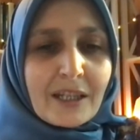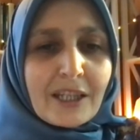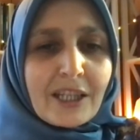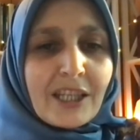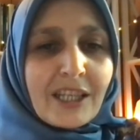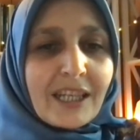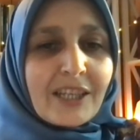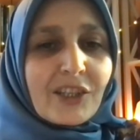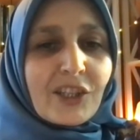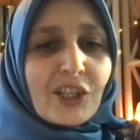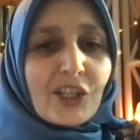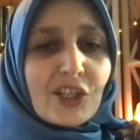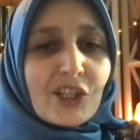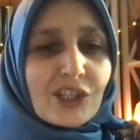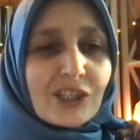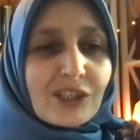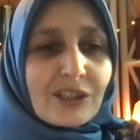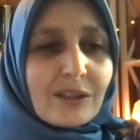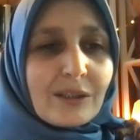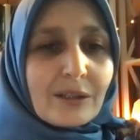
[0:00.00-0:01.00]
In
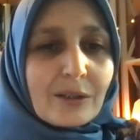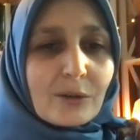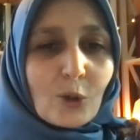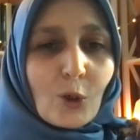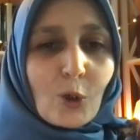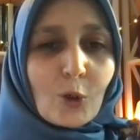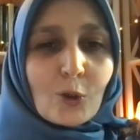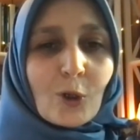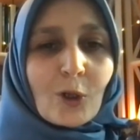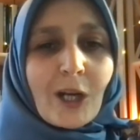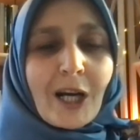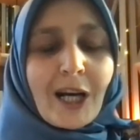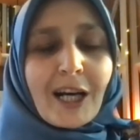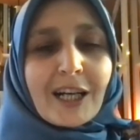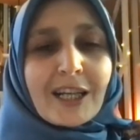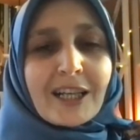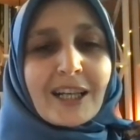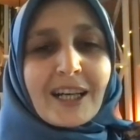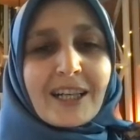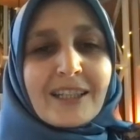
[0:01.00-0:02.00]
addition, Dr.
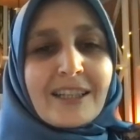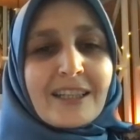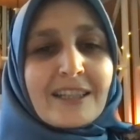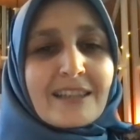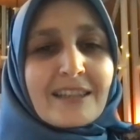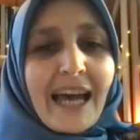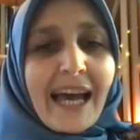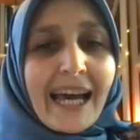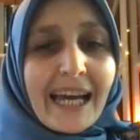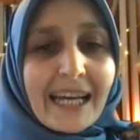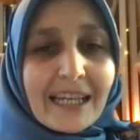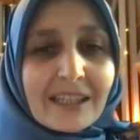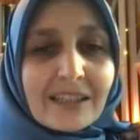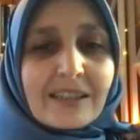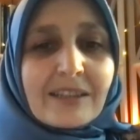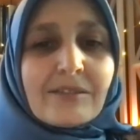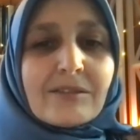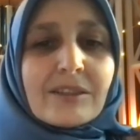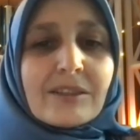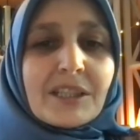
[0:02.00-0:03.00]
Hakan is
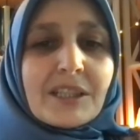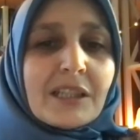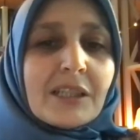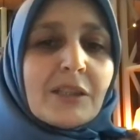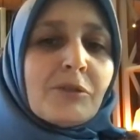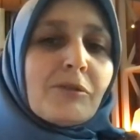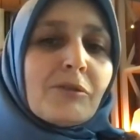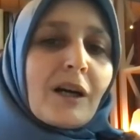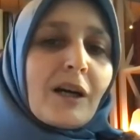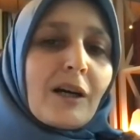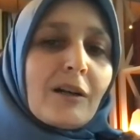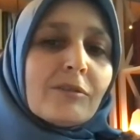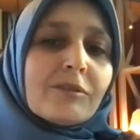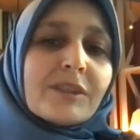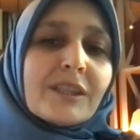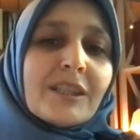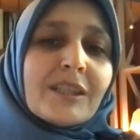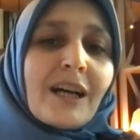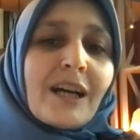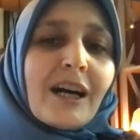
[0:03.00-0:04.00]
actively
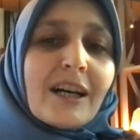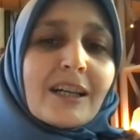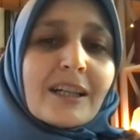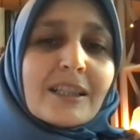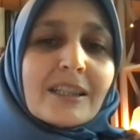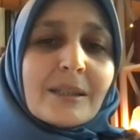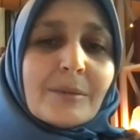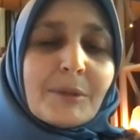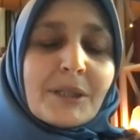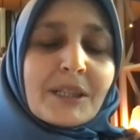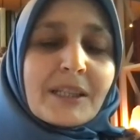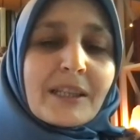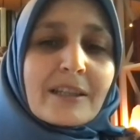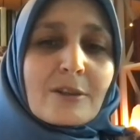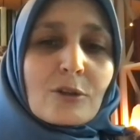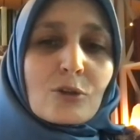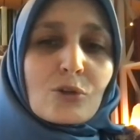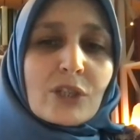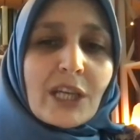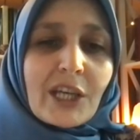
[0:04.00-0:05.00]
involved in academic
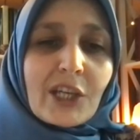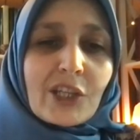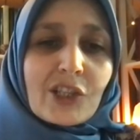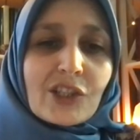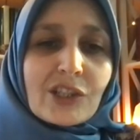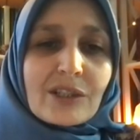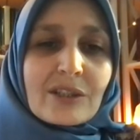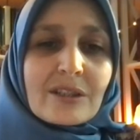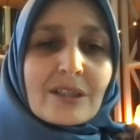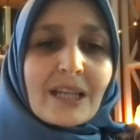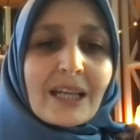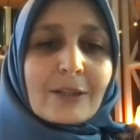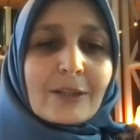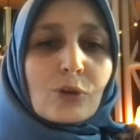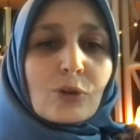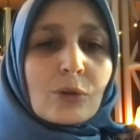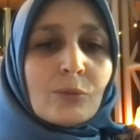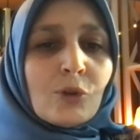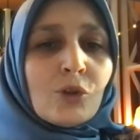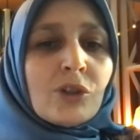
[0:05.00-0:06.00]
associations
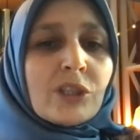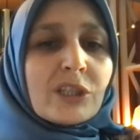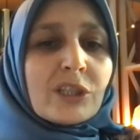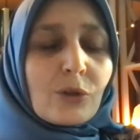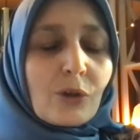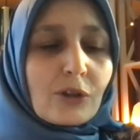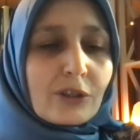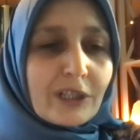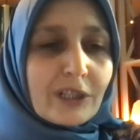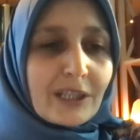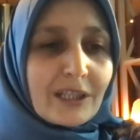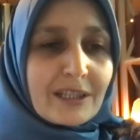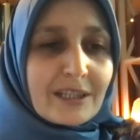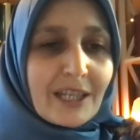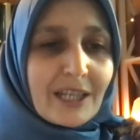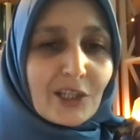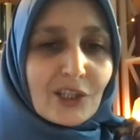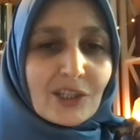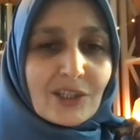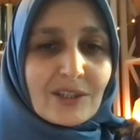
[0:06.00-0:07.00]
and community
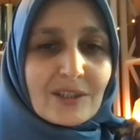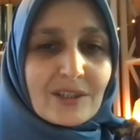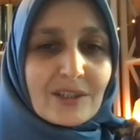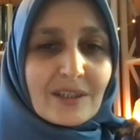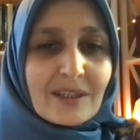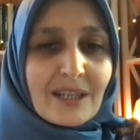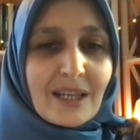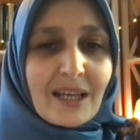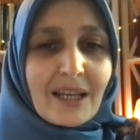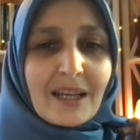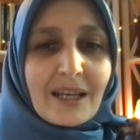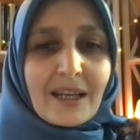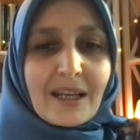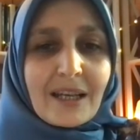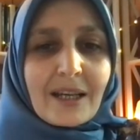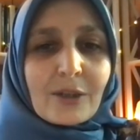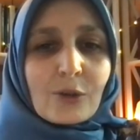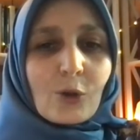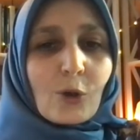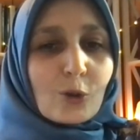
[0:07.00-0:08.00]
organizations.
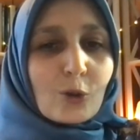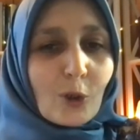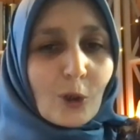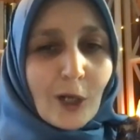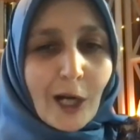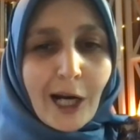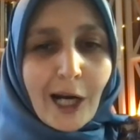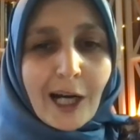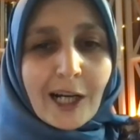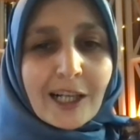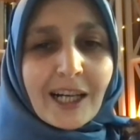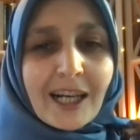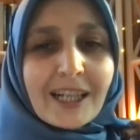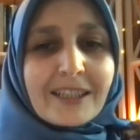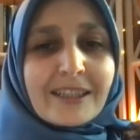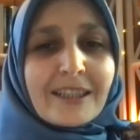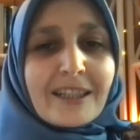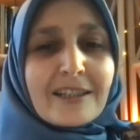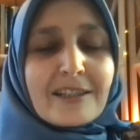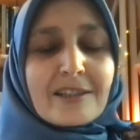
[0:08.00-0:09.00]
Dr.
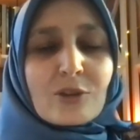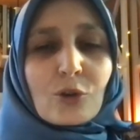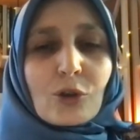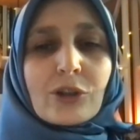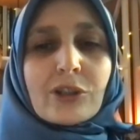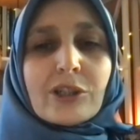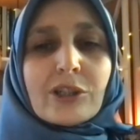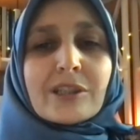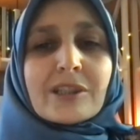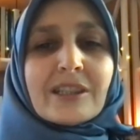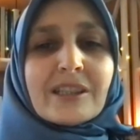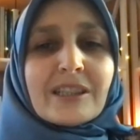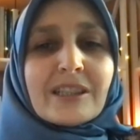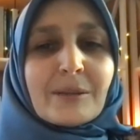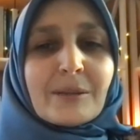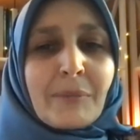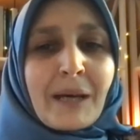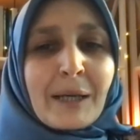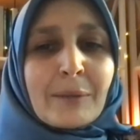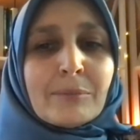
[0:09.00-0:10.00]
Hakan is currently
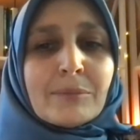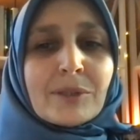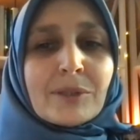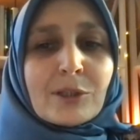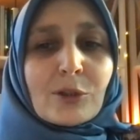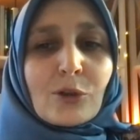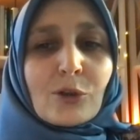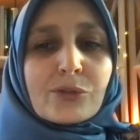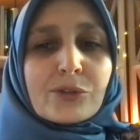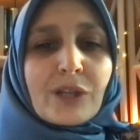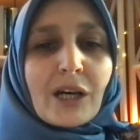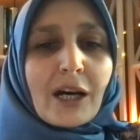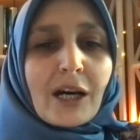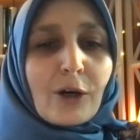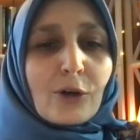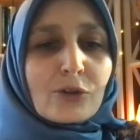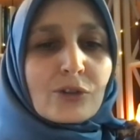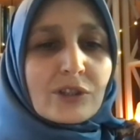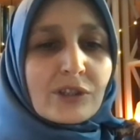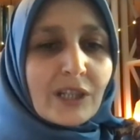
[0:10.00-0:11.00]
the member of the
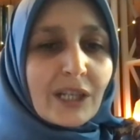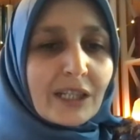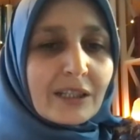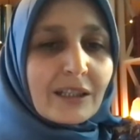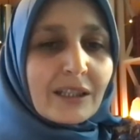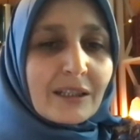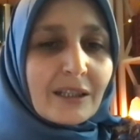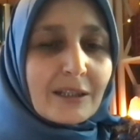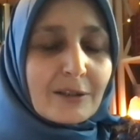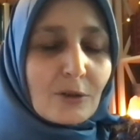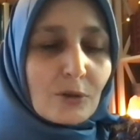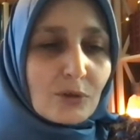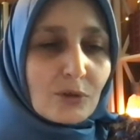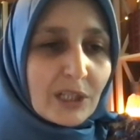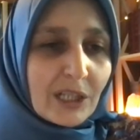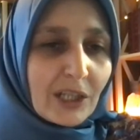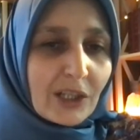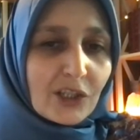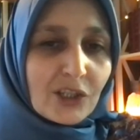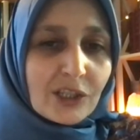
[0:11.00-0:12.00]
Australian
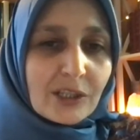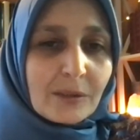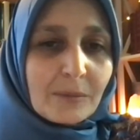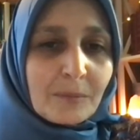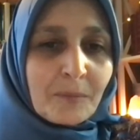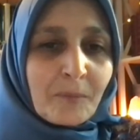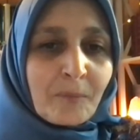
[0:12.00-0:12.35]
Association